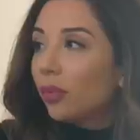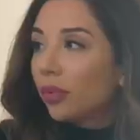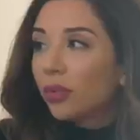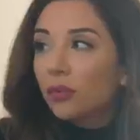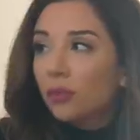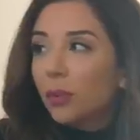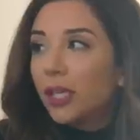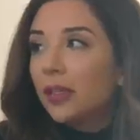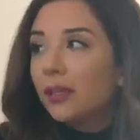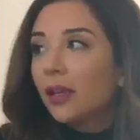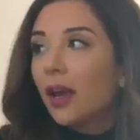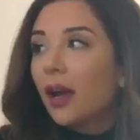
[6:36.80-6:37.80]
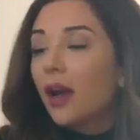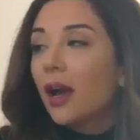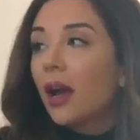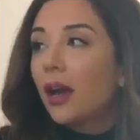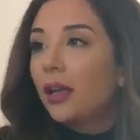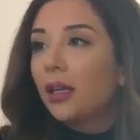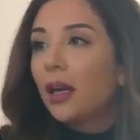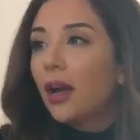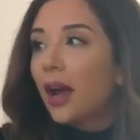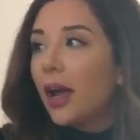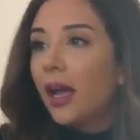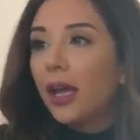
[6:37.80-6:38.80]
improvement,
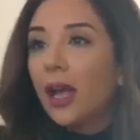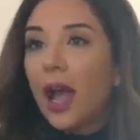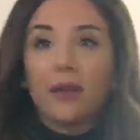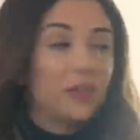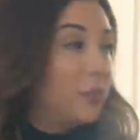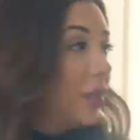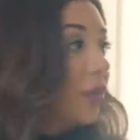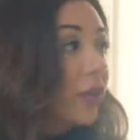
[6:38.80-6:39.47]
I have to be